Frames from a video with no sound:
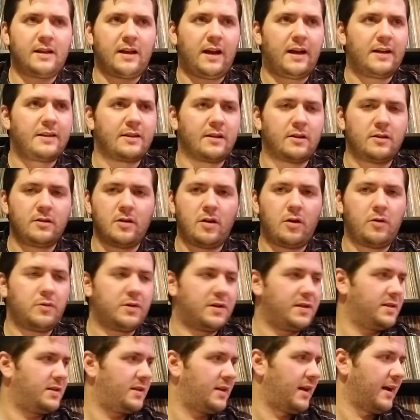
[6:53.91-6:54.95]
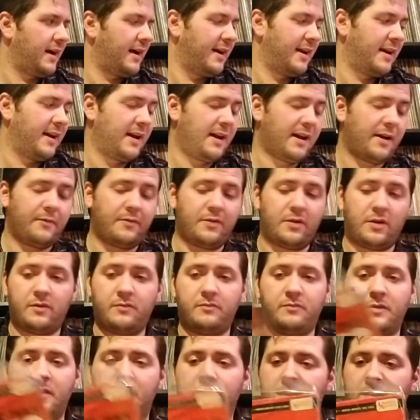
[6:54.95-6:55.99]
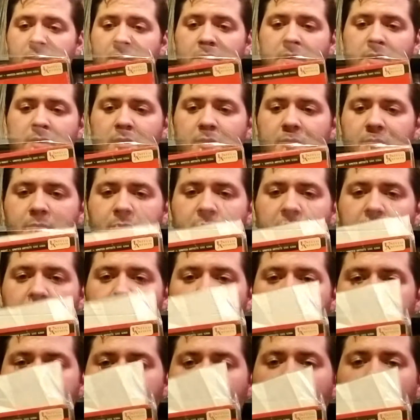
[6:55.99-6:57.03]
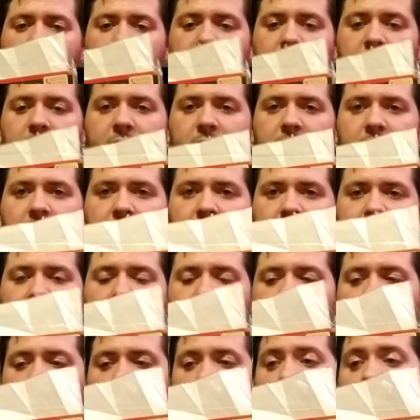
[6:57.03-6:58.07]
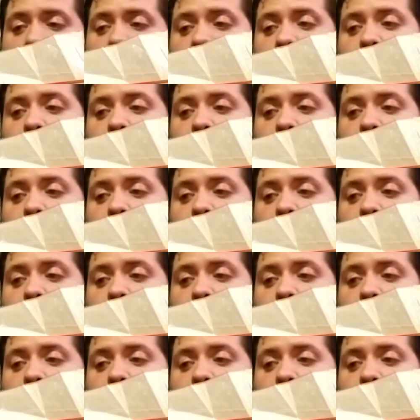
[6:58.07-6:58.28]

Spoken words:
the lowest I have a Beatles vinyl, like the grade